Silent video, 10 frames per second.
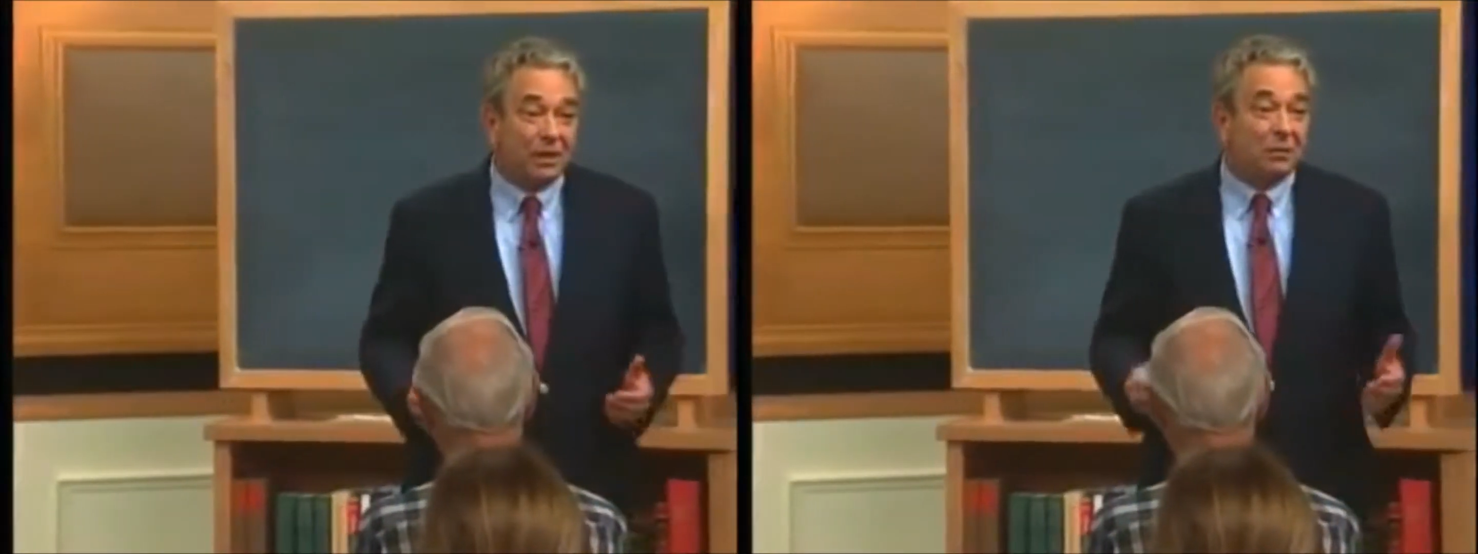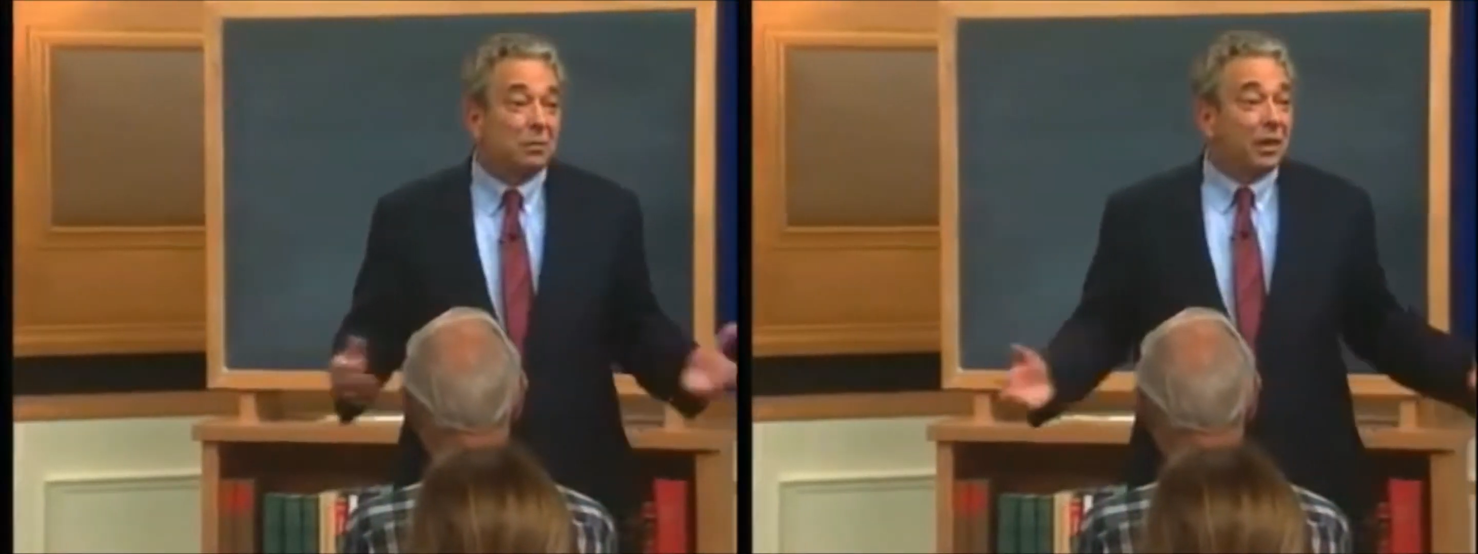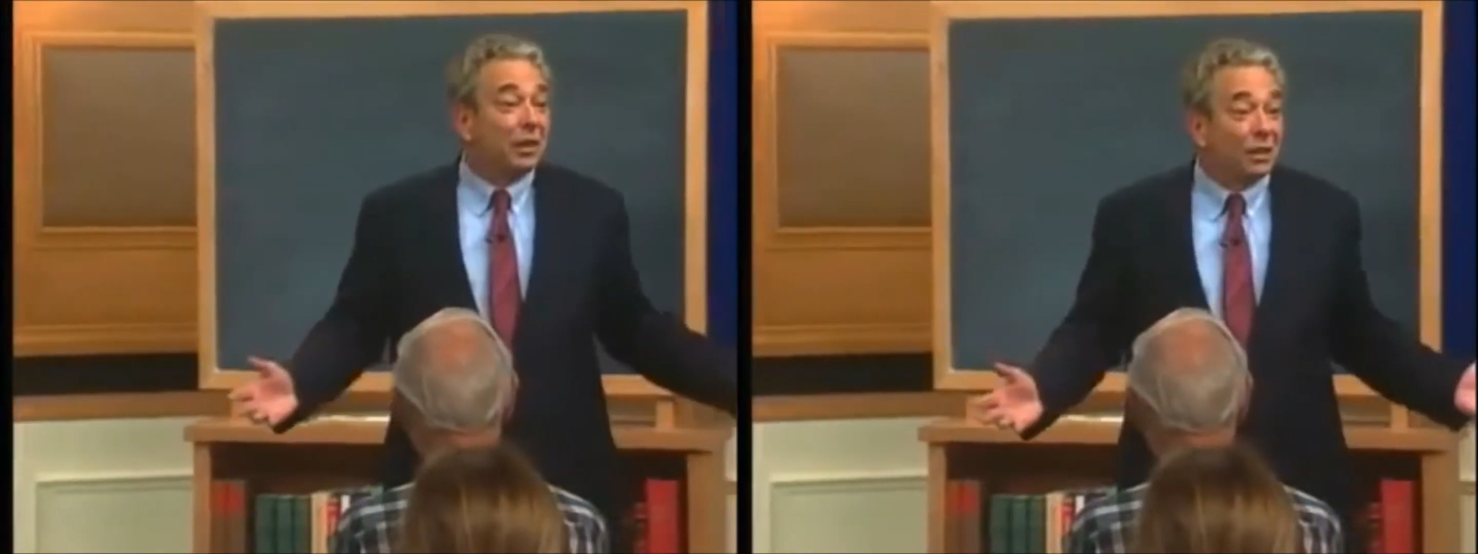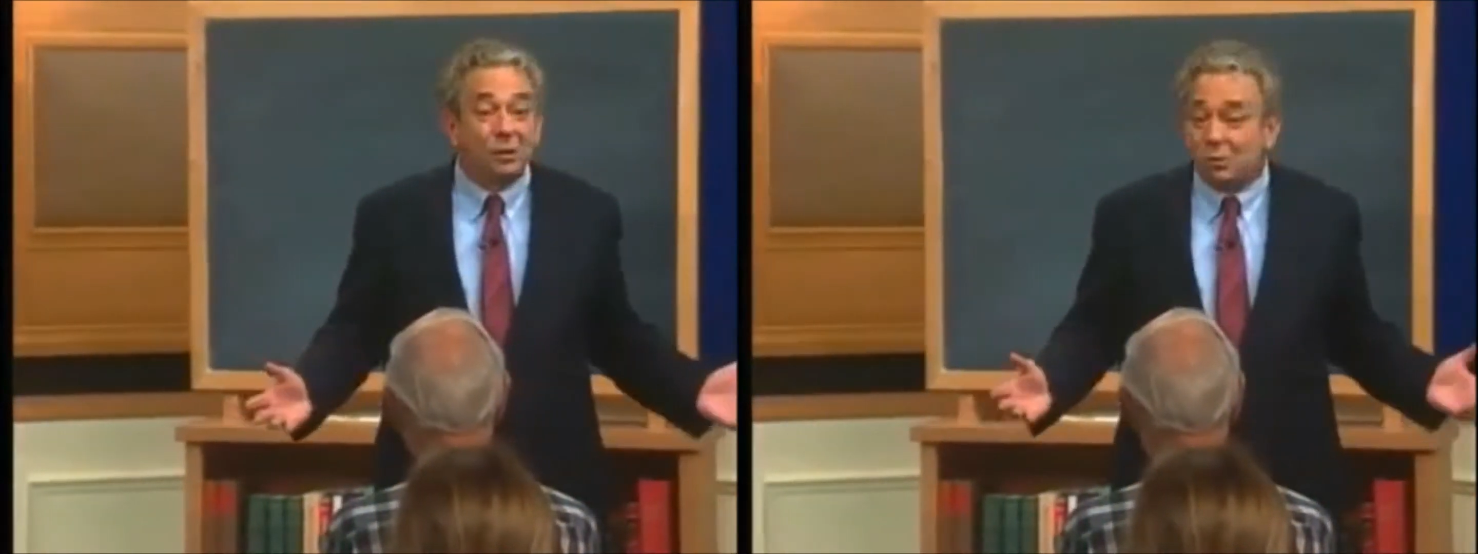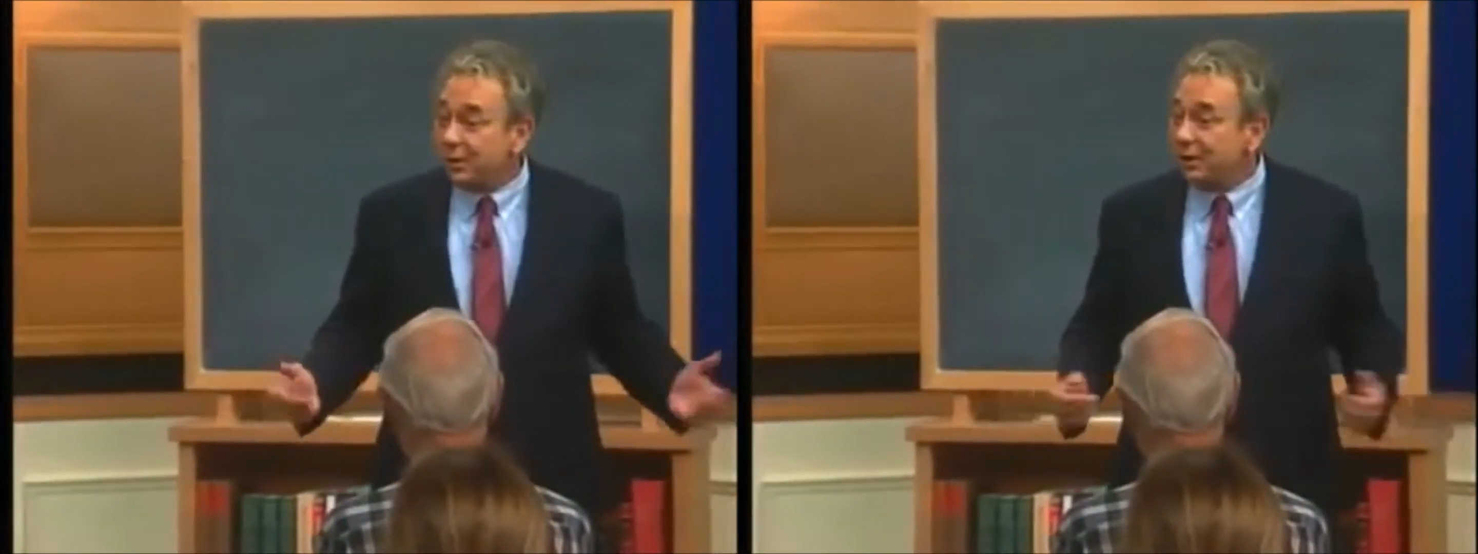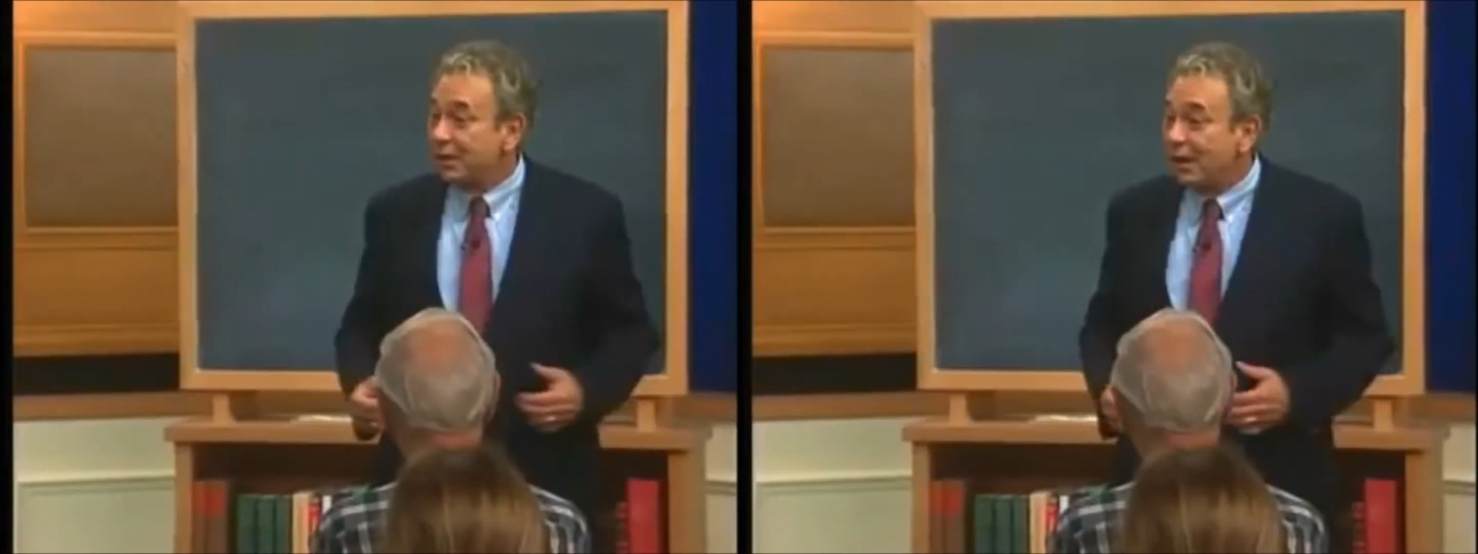everybody knows what they're